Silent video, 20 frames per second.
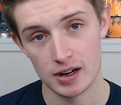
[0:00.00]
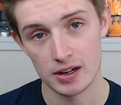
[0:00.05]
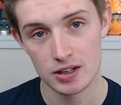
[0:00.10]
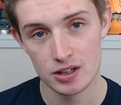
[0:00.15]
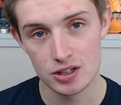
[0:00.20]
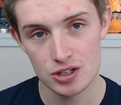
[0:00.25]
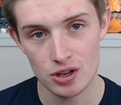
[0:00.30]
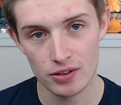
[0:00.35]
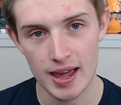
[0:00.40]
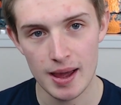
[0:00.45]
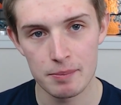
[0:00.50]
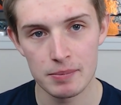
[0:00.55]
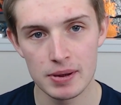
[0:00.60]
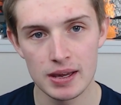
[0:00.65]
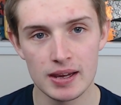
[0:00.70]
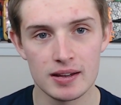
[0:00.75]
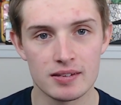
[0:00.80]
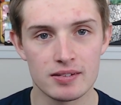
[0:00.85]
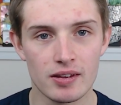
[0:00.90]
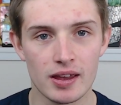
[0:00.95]
So that
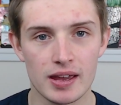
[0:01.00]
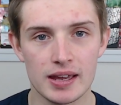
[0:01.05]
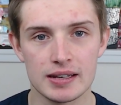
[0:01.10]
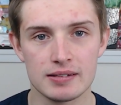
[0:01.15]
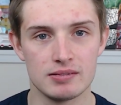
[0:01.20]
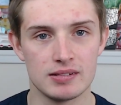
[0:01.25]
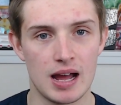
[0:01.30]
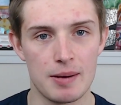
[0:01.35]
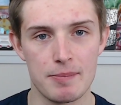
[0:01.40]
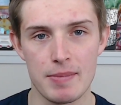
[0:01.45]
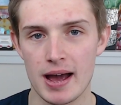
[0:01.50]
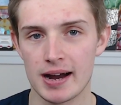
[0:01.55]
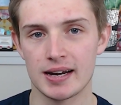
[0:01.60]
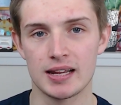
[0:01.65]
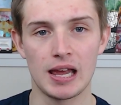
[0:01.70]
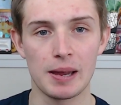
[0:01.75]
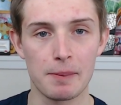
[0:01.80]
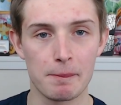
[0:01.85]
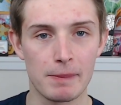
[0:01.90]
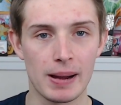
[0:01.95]
means, like, I'm not gonna
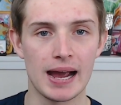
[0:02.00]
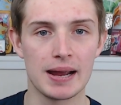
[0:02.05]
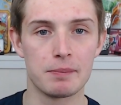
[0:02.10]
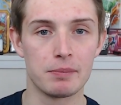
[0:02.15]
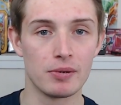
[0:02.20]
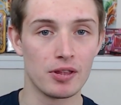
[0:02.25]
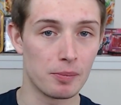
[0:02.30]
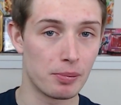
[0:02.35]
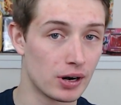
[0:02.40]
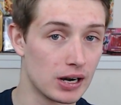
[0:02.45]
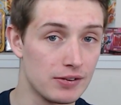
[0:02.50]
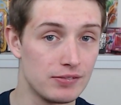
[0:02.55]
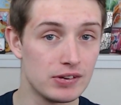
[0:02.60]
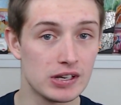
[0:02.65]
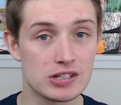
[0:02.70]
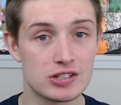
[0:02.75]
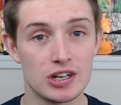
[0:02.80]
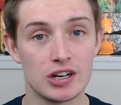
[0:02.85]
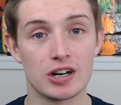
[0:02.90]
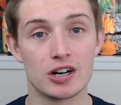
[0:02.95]
combine the
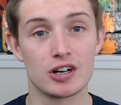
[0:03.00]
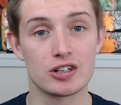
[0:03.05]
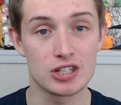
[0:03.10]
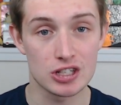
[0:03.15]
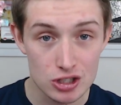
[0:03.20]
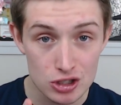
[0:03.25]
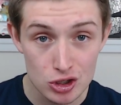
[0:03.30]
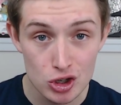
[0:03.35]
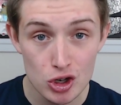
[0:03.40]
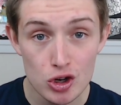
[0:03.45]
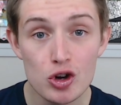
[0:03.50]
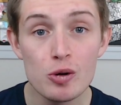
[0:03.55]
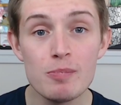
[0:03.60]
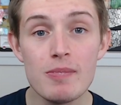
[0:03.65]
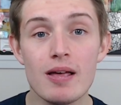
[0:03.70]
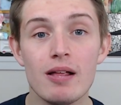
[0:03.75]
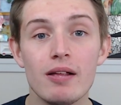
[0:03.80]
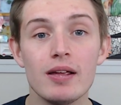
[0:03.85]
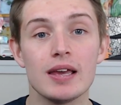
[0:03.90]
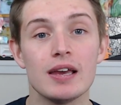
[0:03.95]
previous years. It's 2
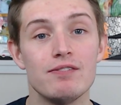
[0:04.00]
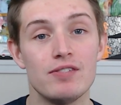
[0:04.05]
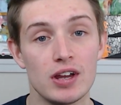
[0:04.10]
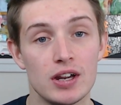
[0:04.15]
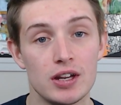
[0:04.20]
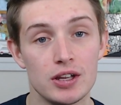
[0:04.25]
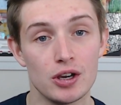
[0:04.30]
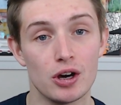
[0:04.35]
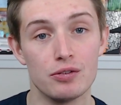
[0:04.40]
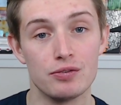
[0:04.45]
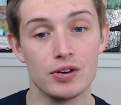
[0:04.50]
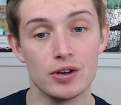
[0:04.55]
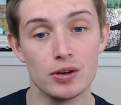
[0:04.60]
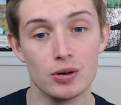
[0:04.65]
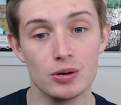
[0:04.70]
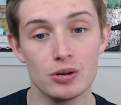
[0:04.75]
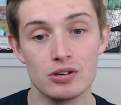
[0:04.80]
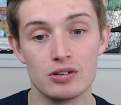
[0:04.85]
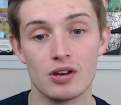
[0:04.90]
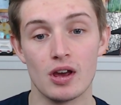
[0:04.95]
million video
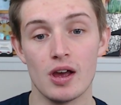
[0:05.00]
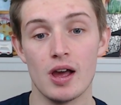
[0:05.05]
views